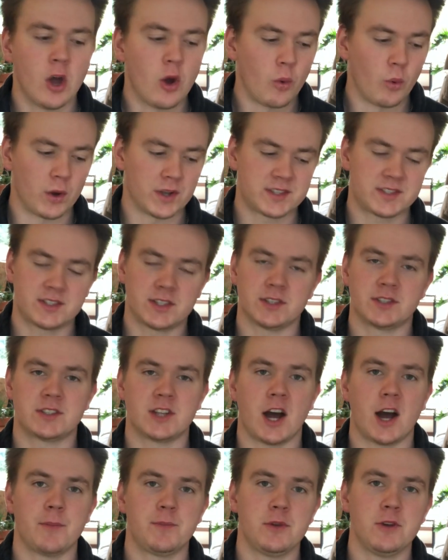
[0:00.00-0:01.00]
What's to
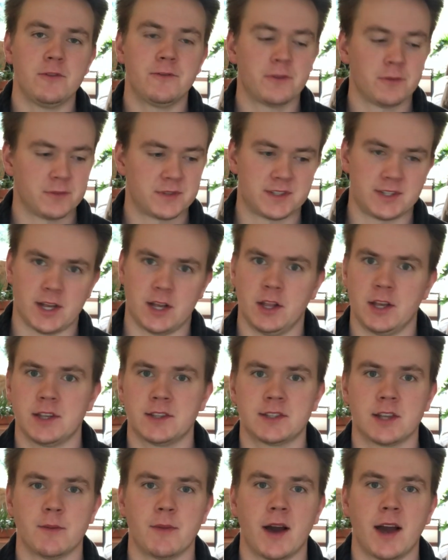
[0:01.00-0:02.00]
stop you from selling
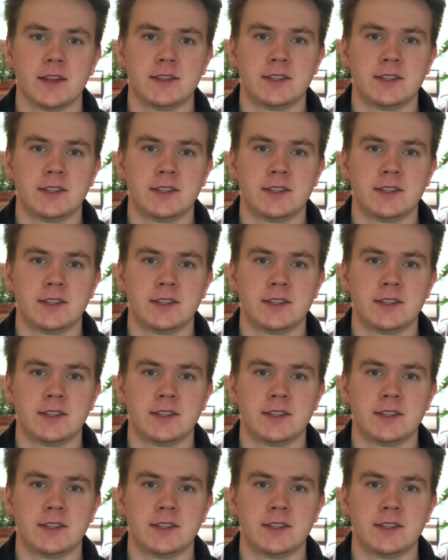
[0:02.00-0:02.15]
some high